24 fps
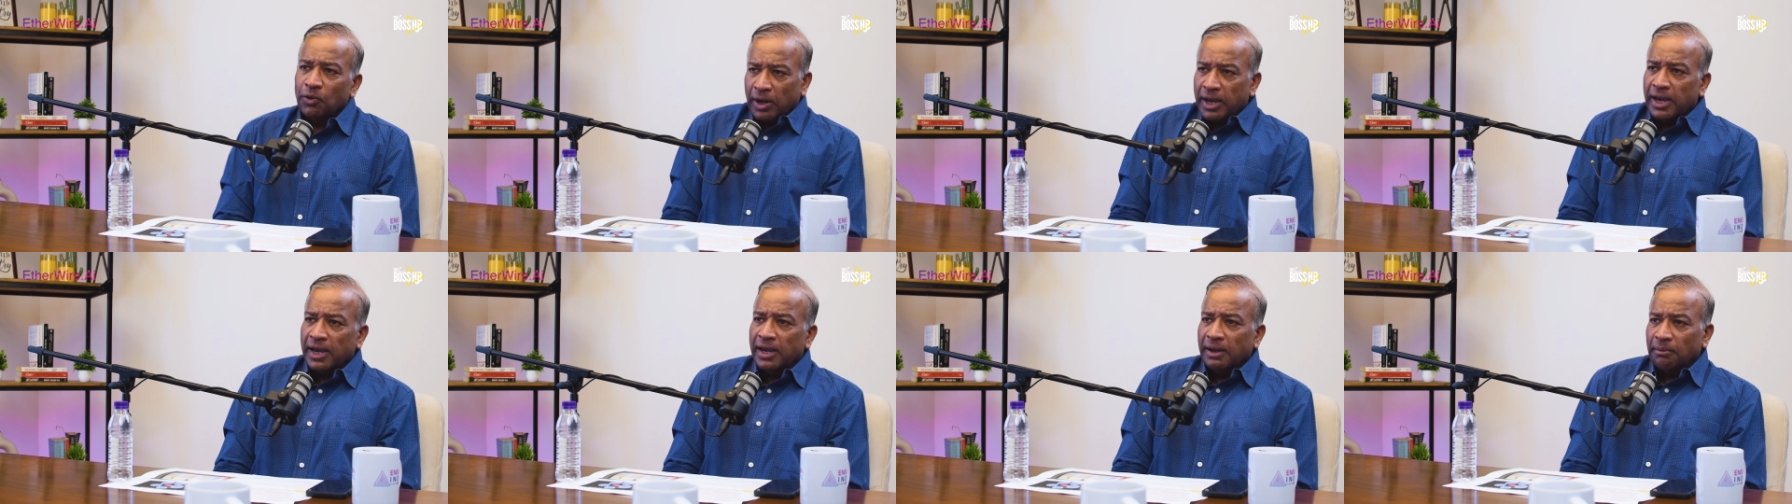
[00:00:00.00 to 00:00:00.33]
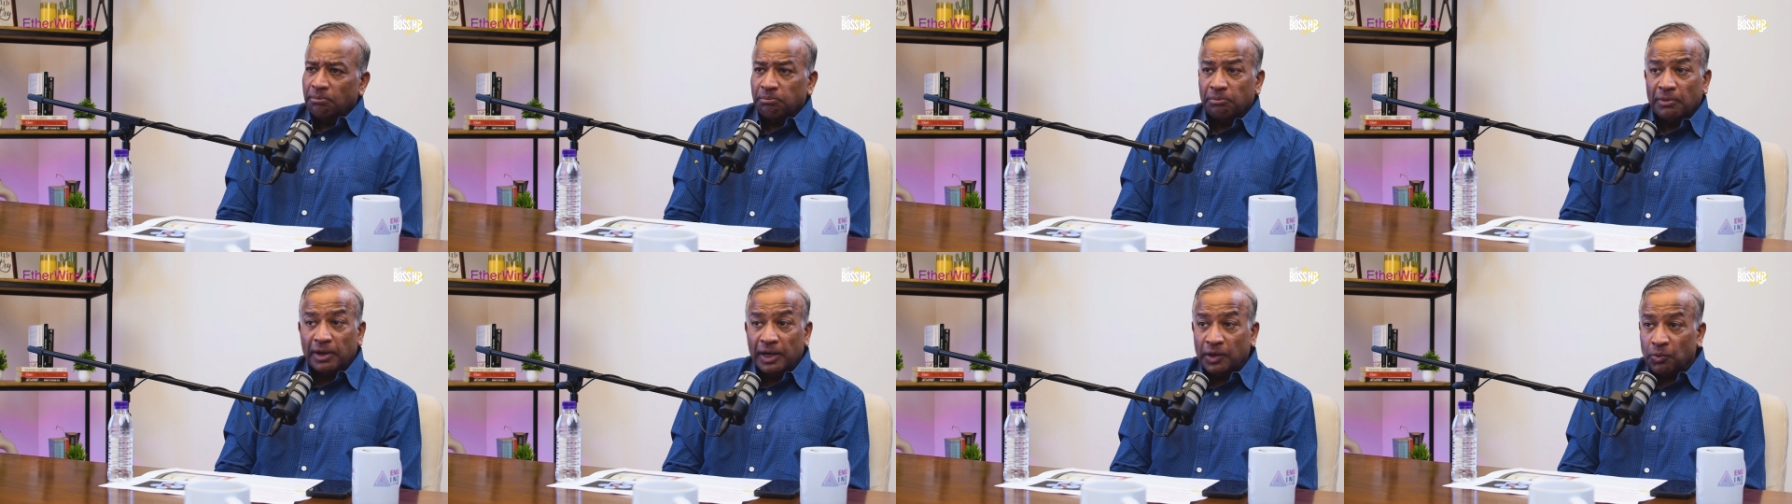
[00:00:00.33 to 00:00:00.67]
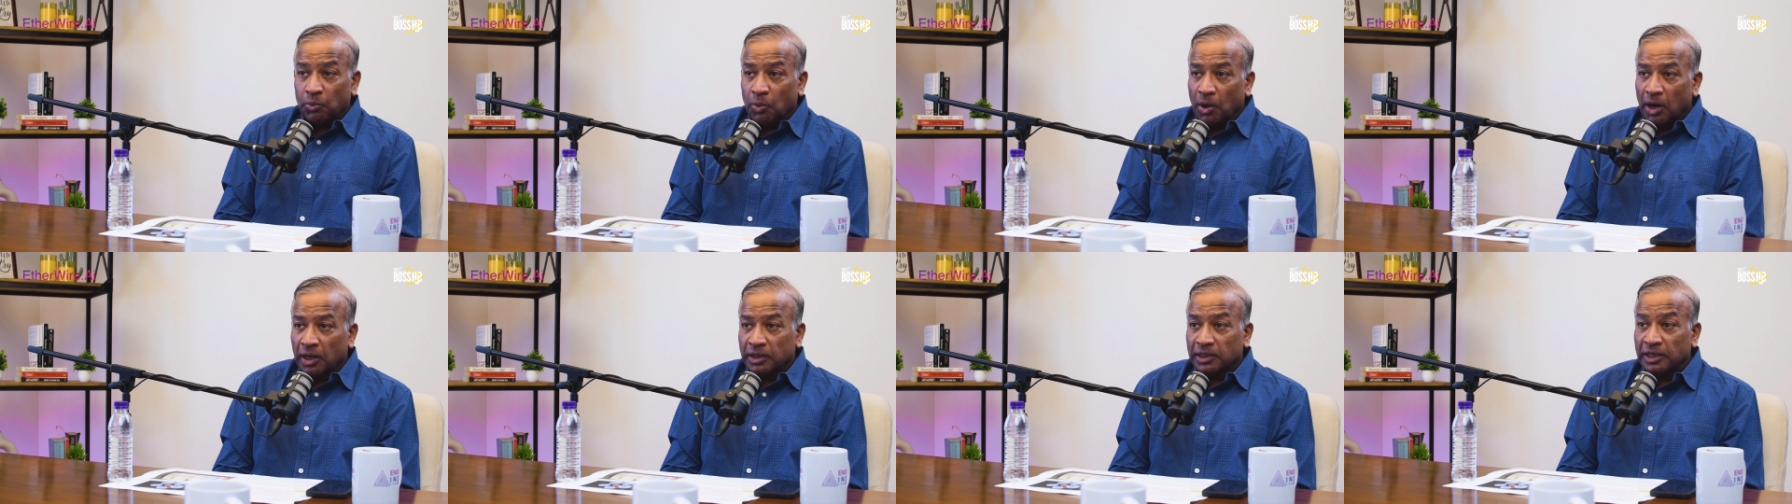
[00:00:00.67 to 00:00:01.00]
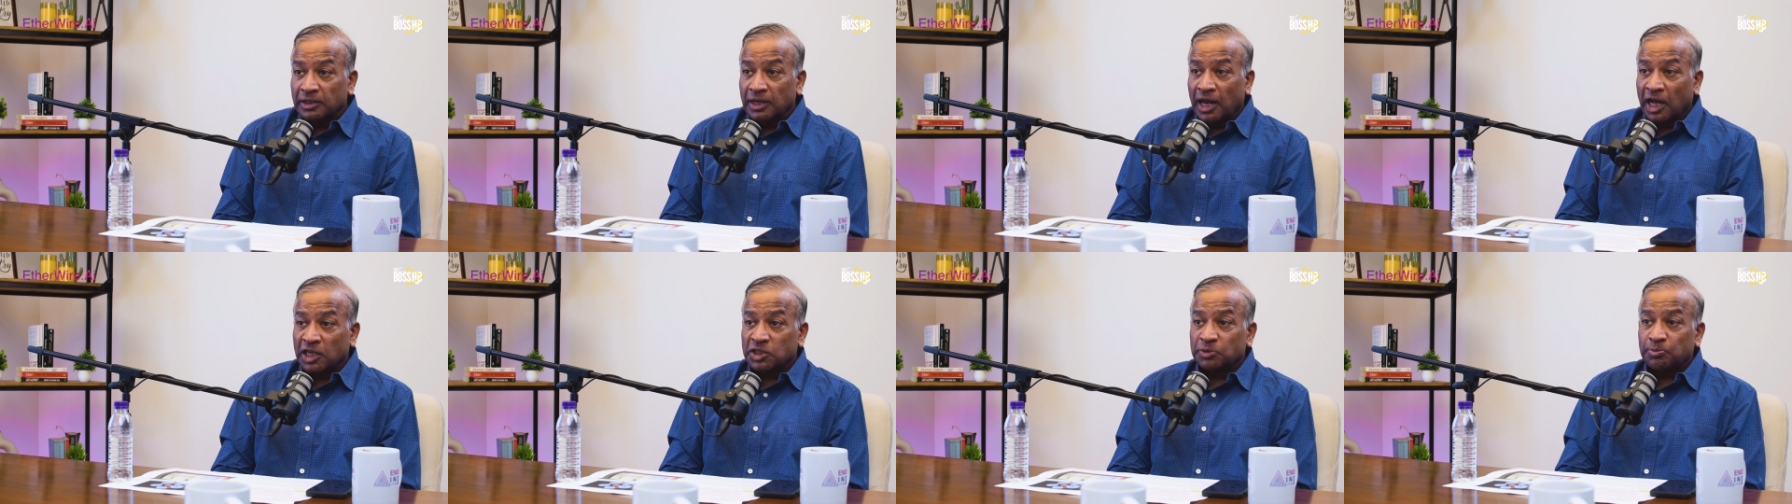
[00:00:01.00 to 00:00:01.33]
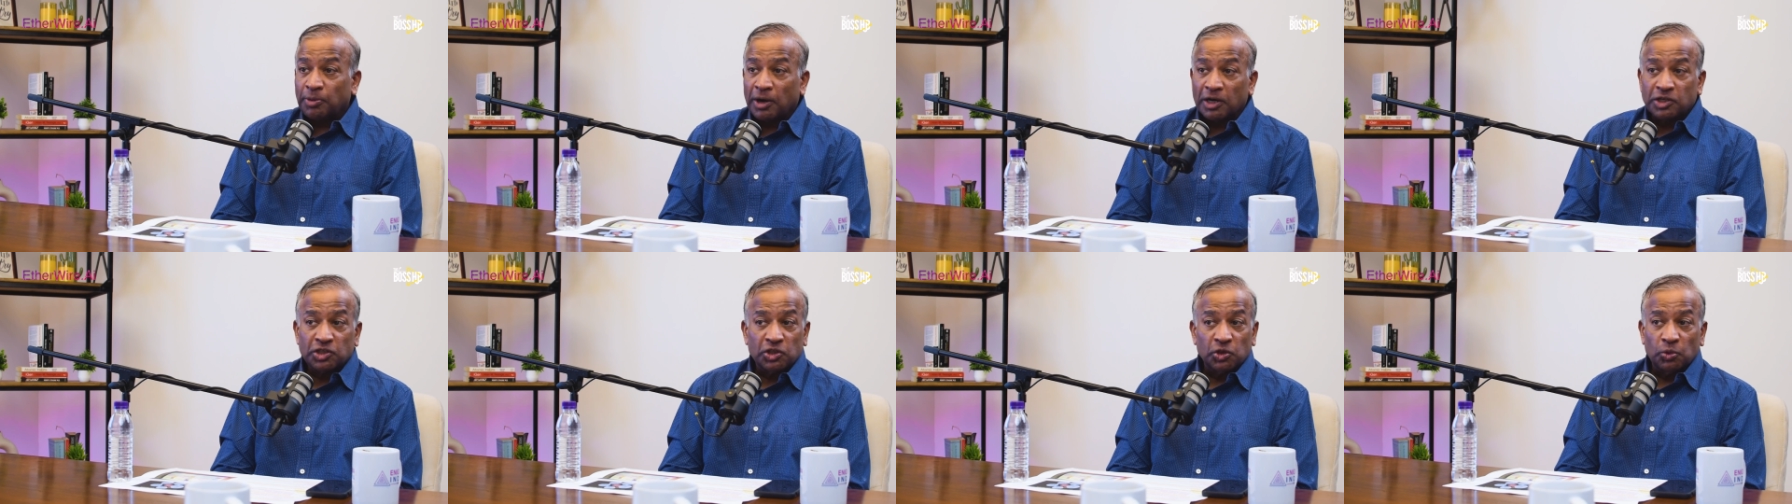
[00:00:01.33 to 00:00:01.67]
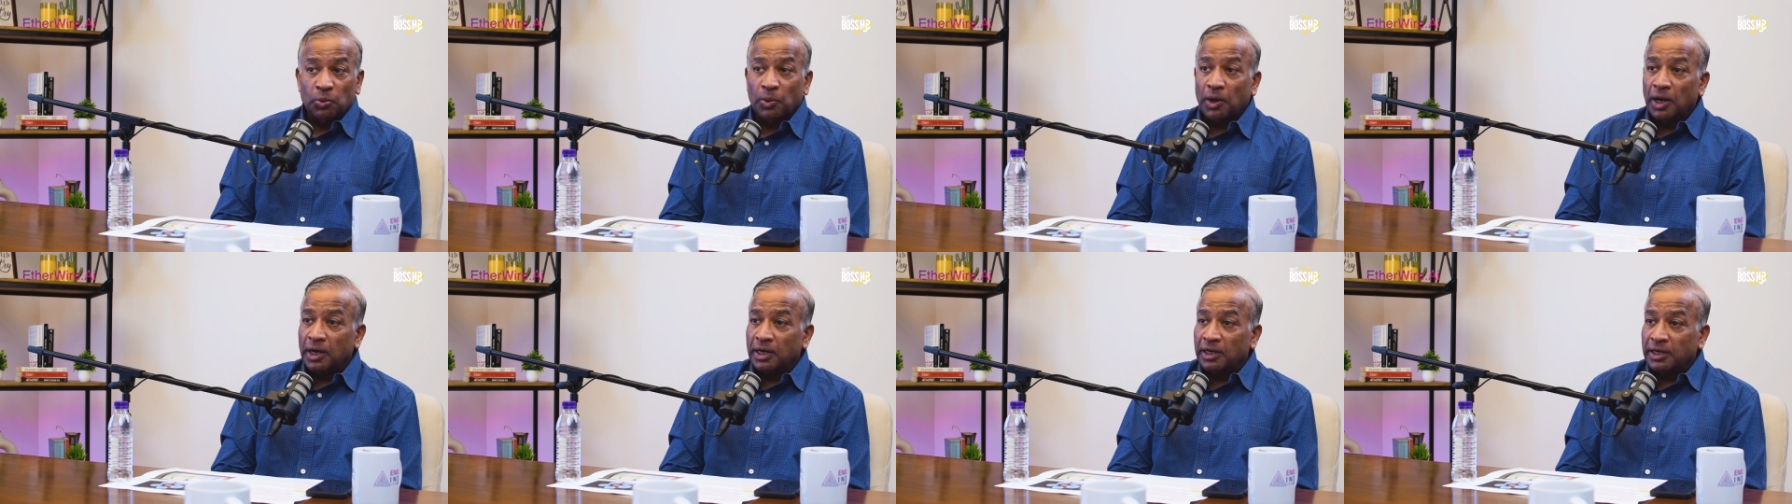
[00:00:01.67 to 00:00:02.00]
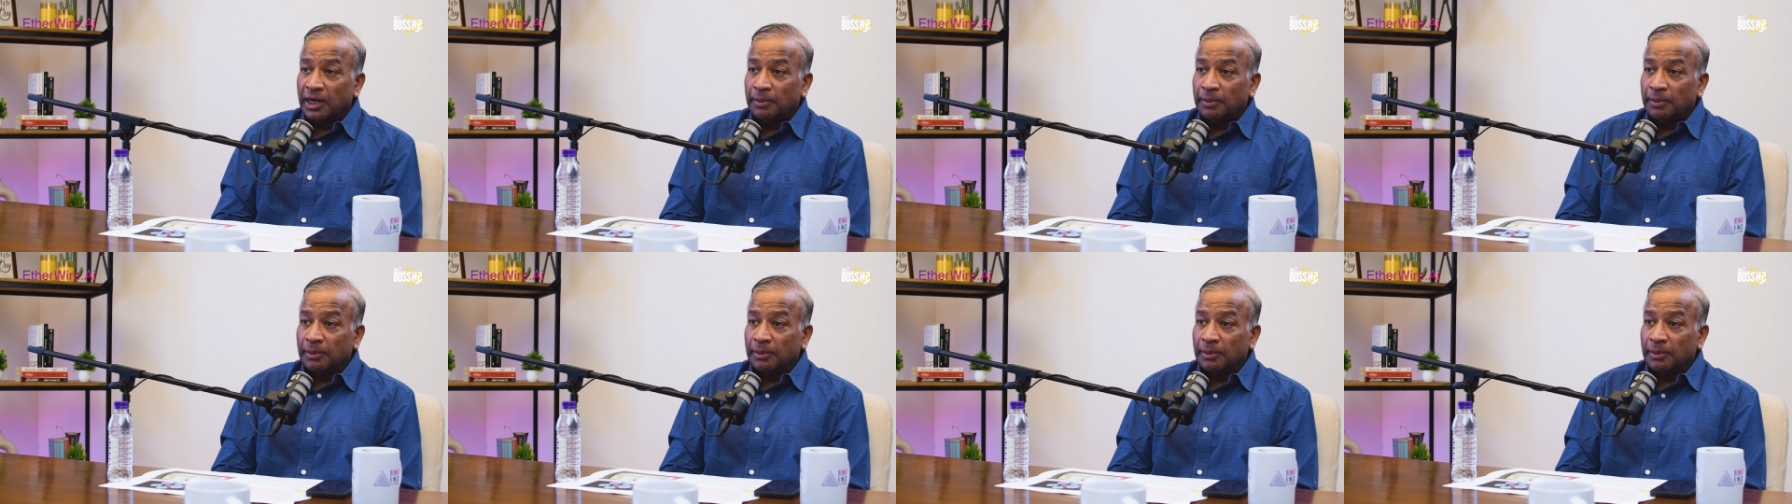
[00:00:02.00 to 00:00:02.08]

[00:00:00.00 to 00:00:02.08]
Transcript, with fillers: okay, it worked in large hmm. parts of the world,